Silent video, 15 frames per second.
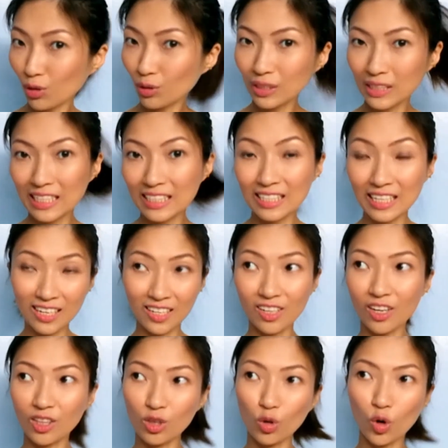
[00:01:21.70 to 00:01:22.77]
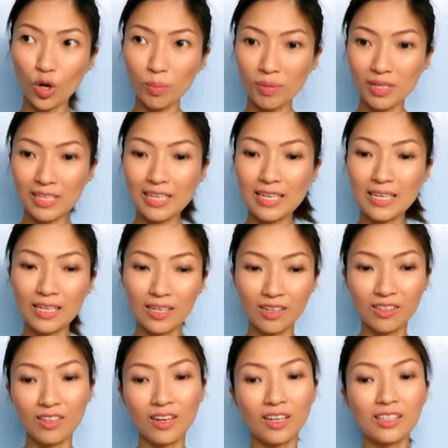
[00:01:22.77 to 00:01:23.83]
since Inglot normally
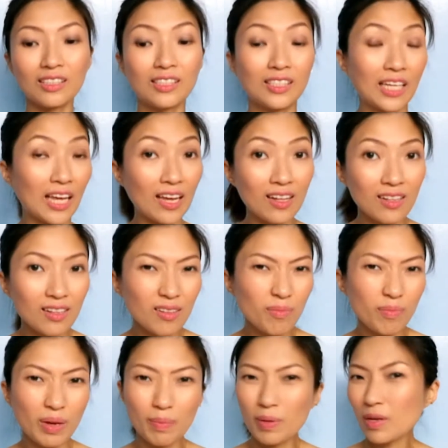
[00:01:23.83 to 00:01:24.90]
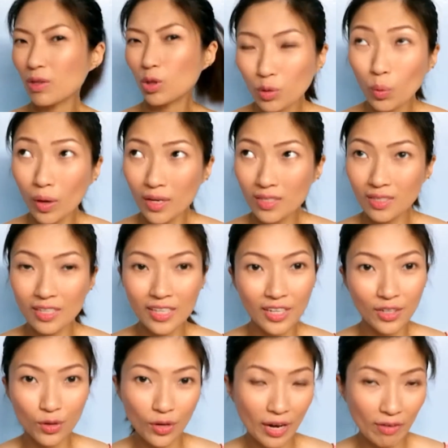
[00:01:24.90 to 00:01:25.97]
conducts sale maybe twice a
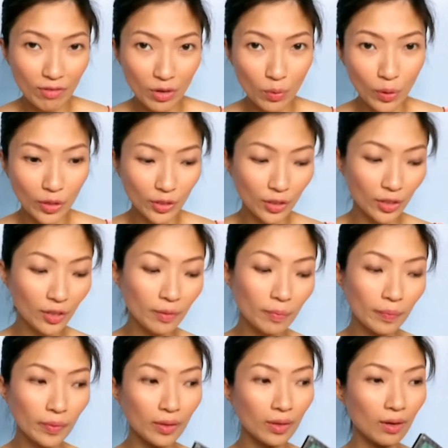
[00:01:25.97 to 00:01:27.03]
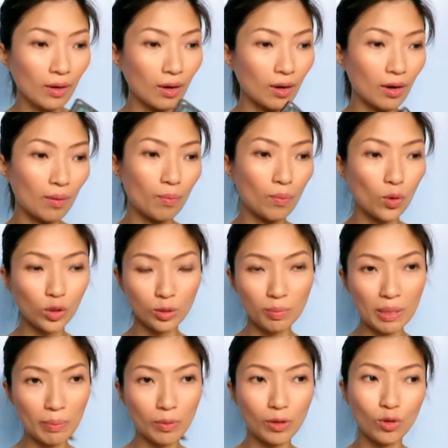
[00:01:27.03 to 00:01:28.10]
year or every quarter, most
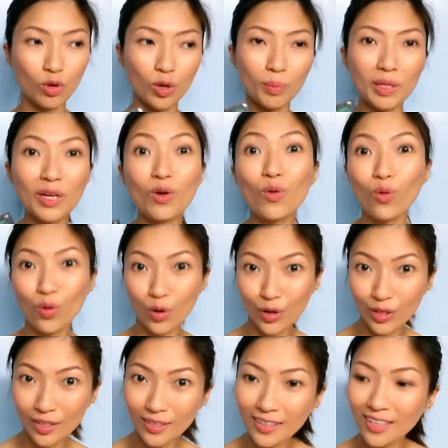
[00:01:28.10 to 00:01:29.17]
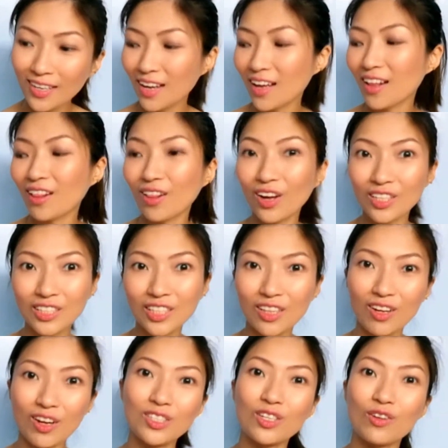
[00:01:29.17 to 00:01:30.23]
people normally hoard lots and
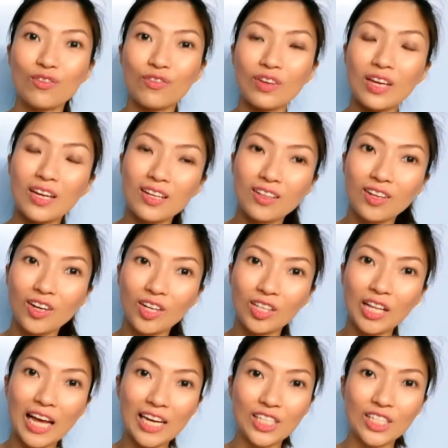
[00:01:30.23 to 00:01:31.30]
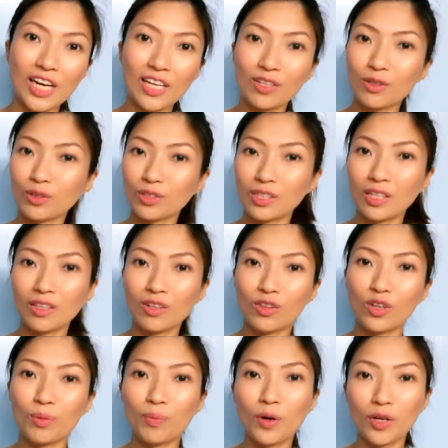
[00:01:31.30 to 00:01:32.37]
lots of Inglot eyeshadows and
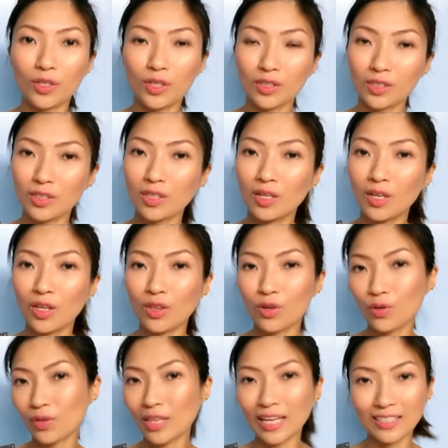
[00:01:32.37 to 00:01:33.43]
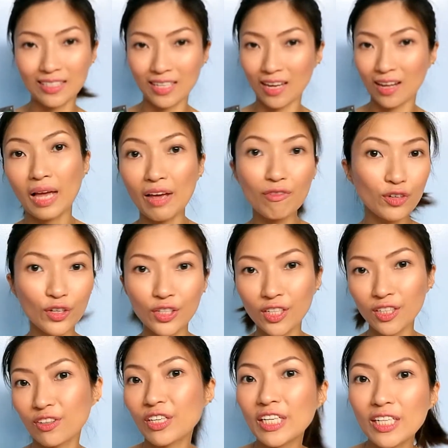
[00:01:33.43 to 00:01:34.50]
other products through that sale. I've heard it
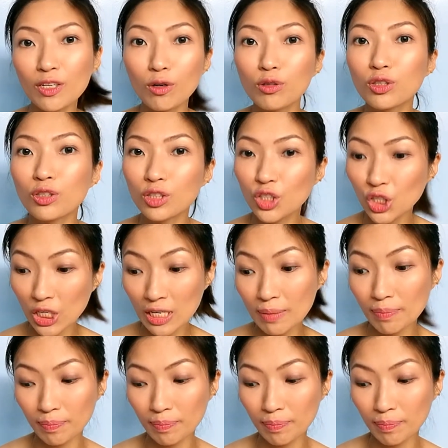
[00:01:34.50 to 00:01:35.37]
really goes cheap